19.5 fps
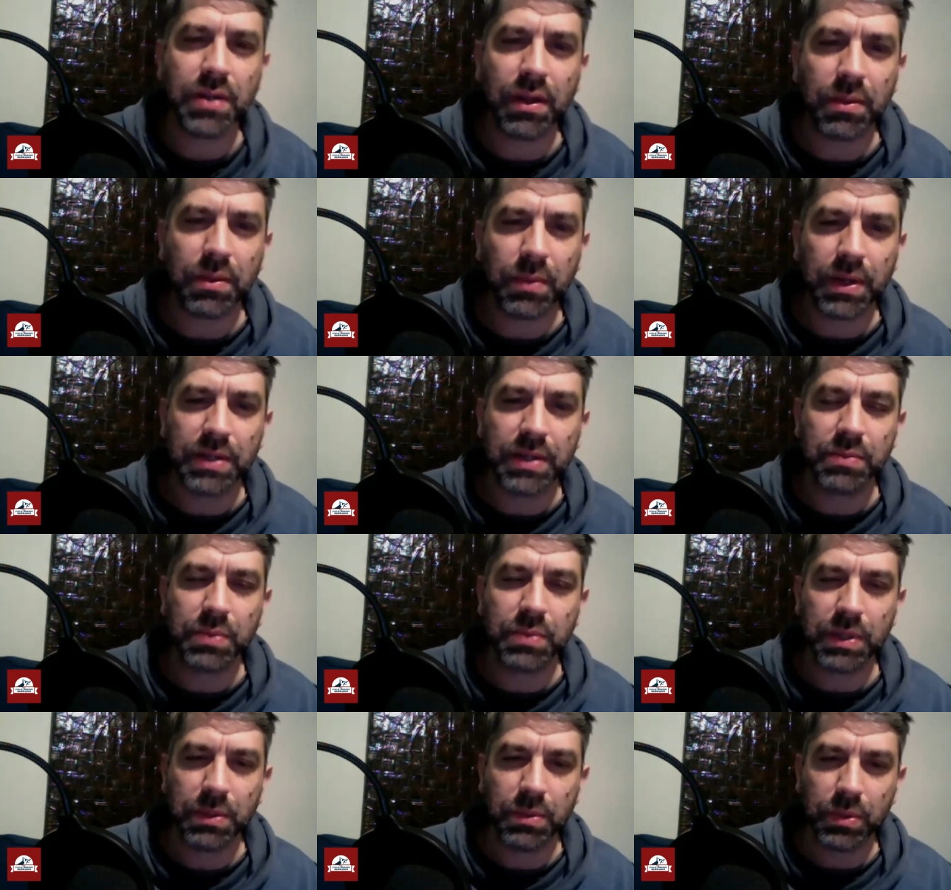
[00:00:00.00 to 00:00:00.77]
Otherwise,
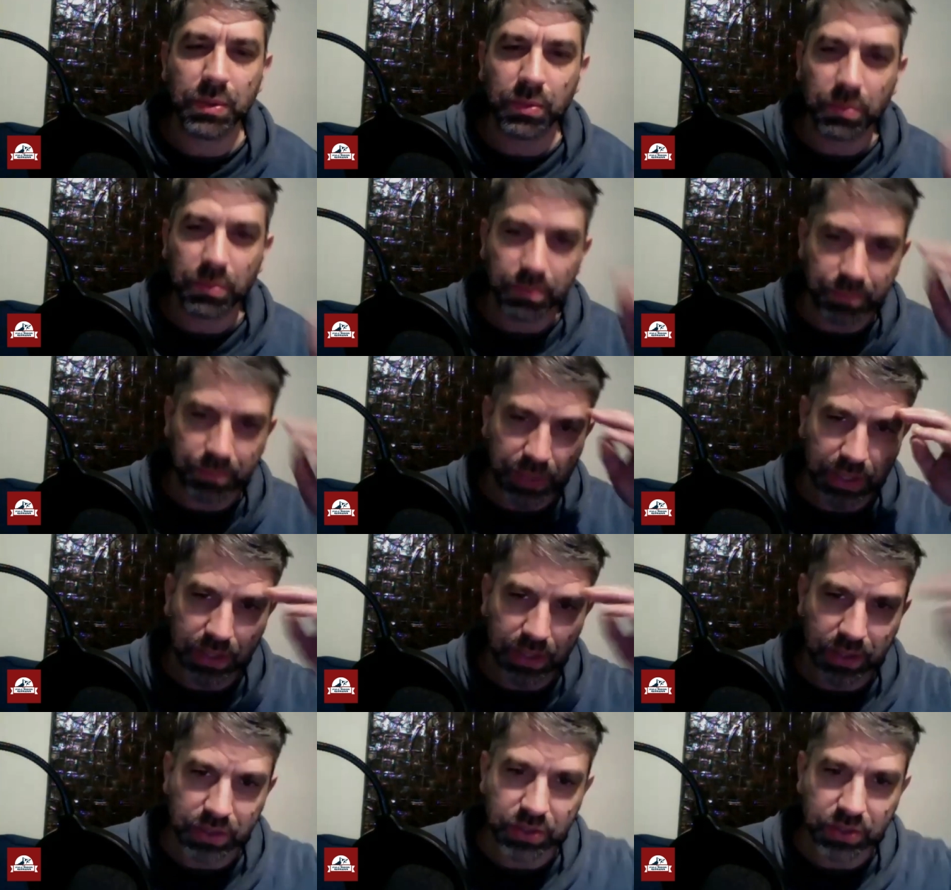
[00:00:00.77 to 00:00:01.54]
we will
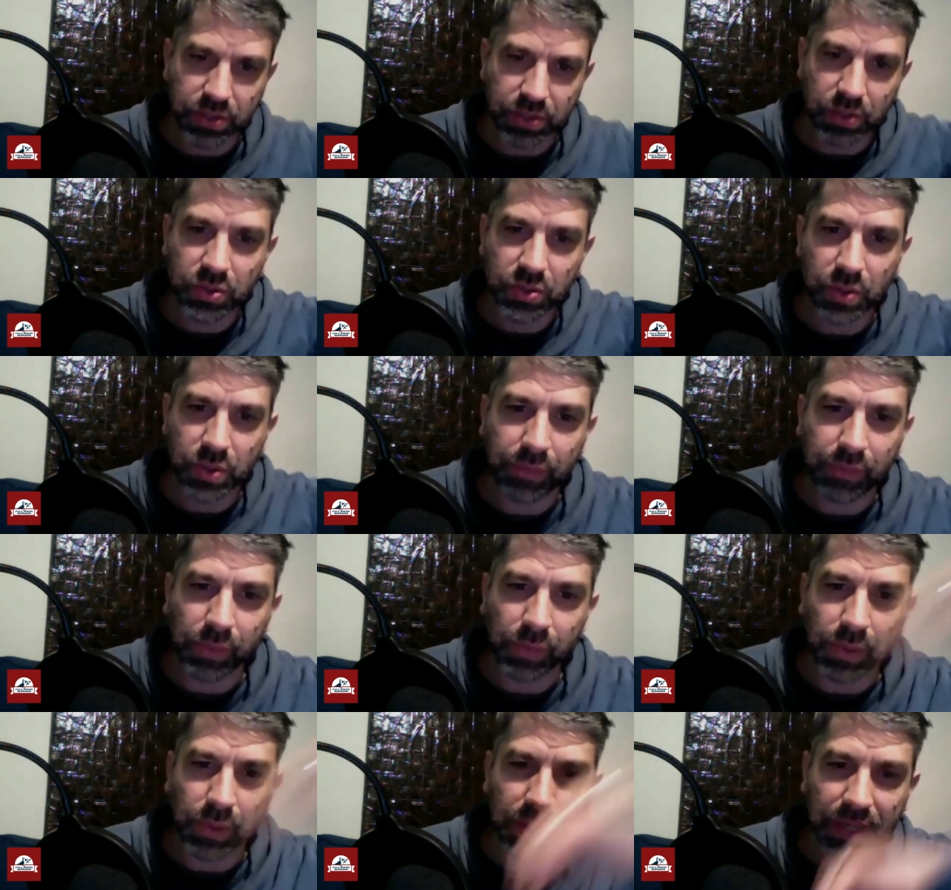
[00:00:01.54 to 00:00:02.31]
bid adieu to
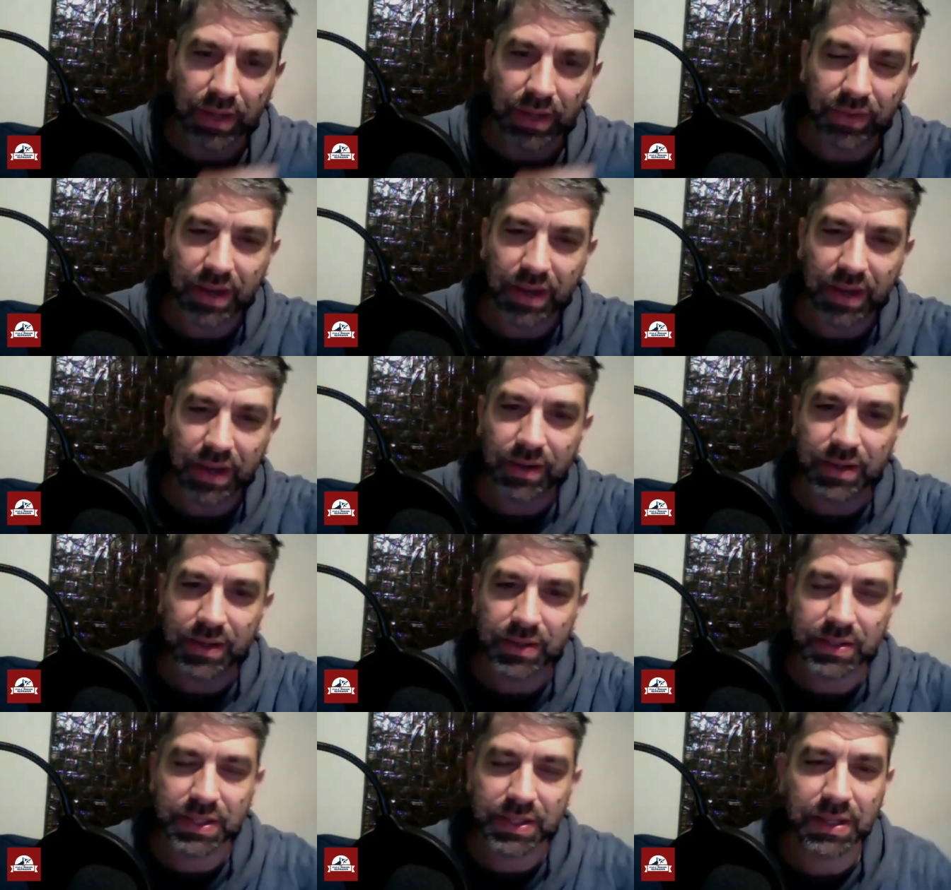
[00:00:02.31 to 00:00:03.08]
everyone out there
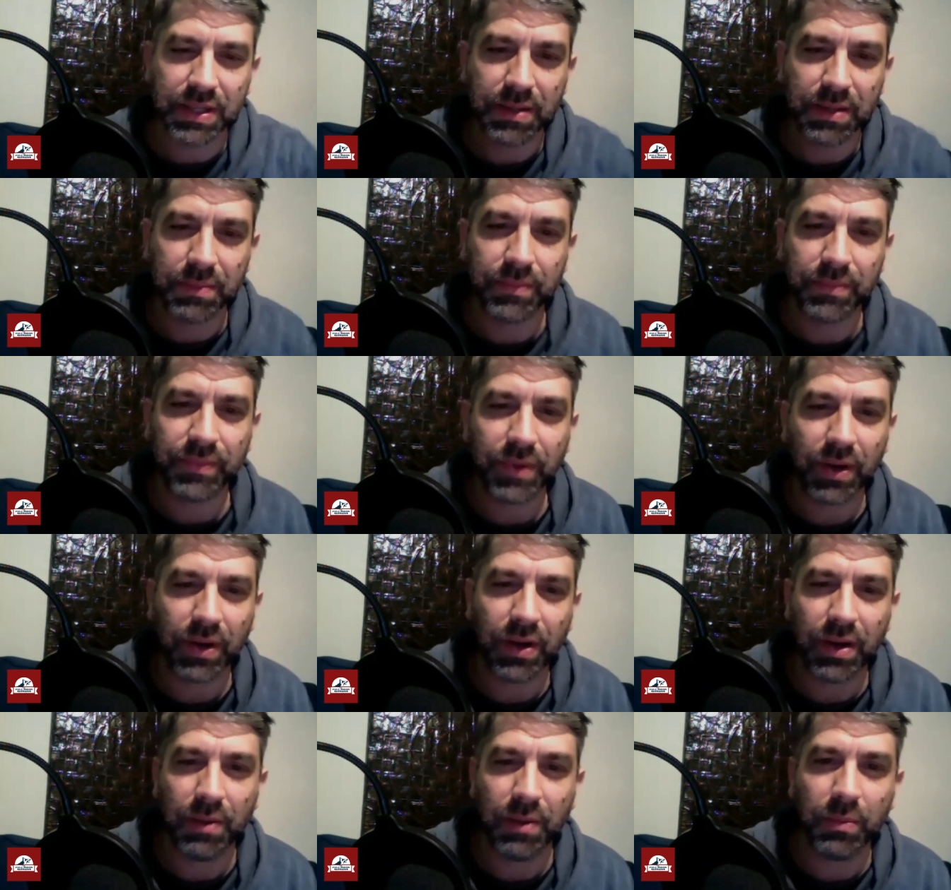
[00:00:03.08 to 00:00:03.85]
and see them
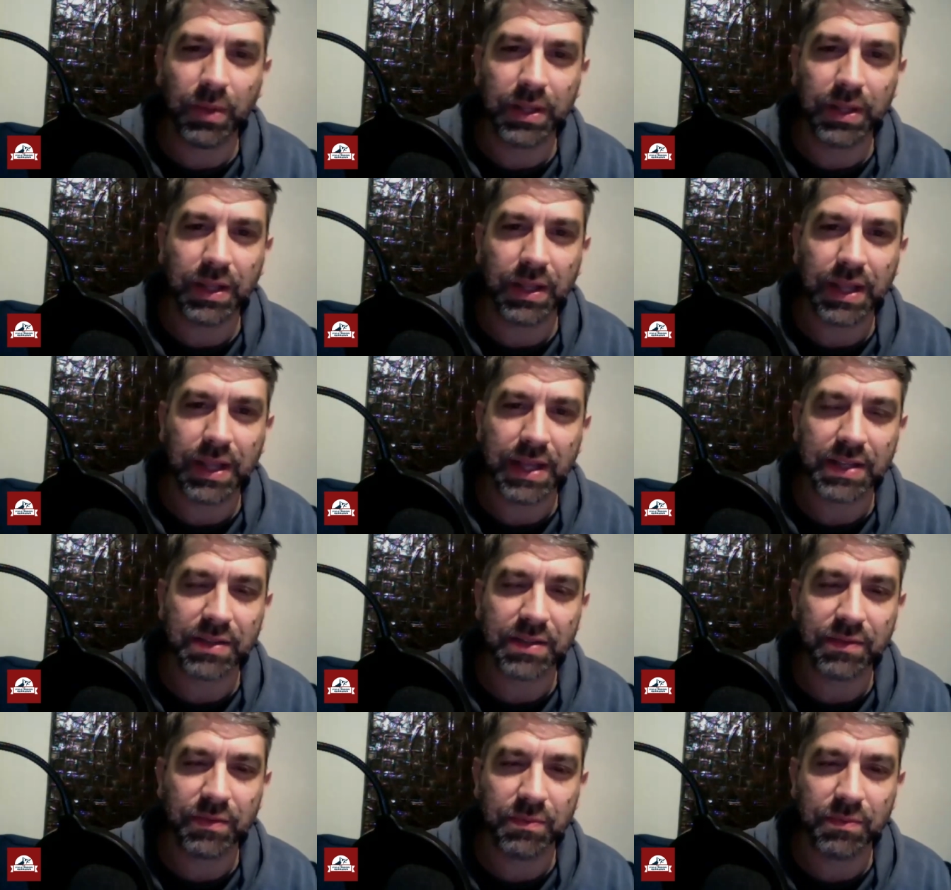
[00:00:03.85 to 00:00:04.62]
uh, when the
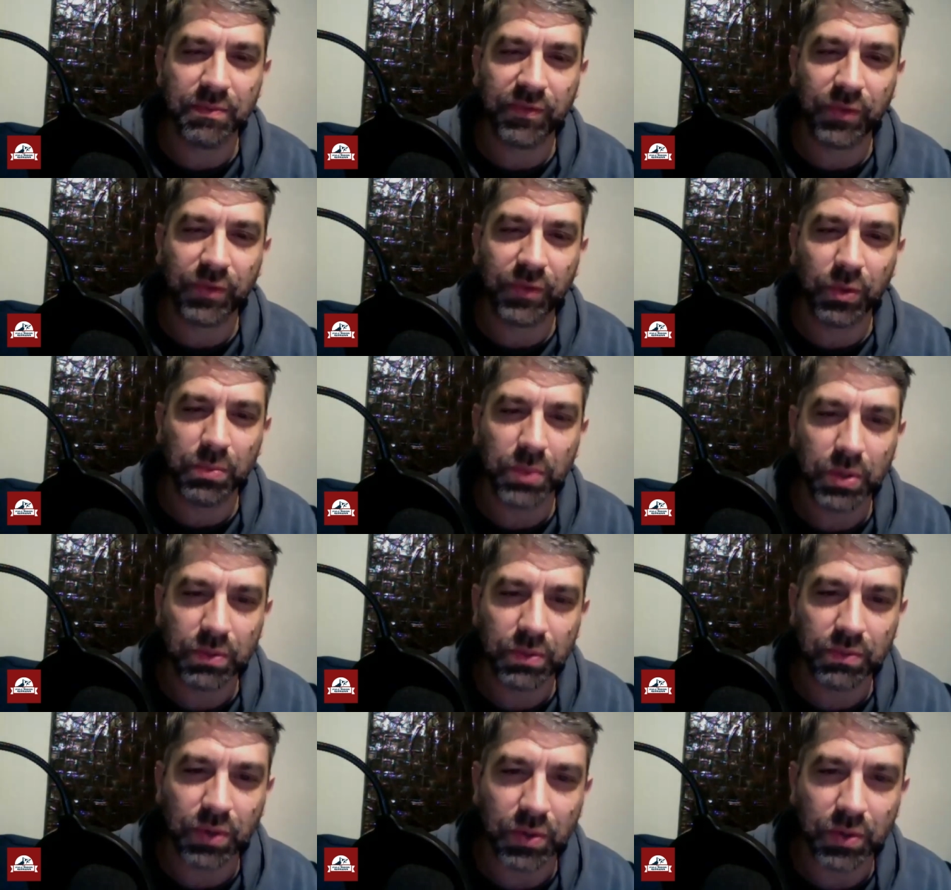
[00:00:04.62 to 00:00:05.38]
next full
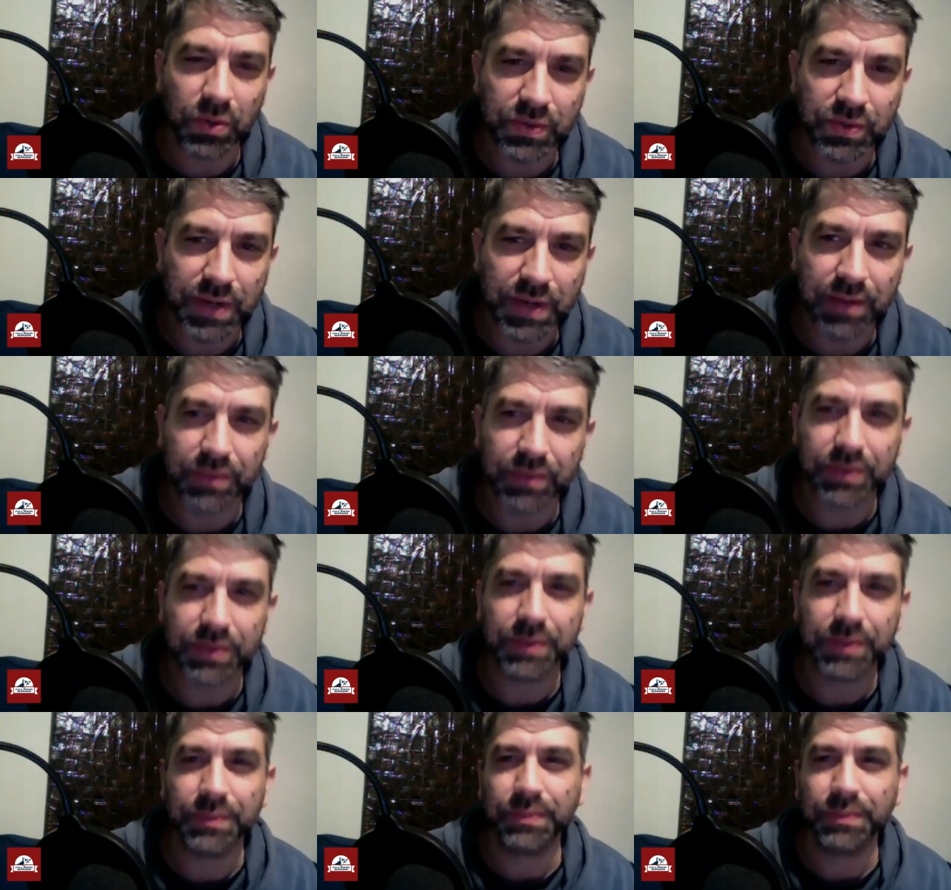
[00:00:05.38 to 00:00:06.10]
moon rolls round.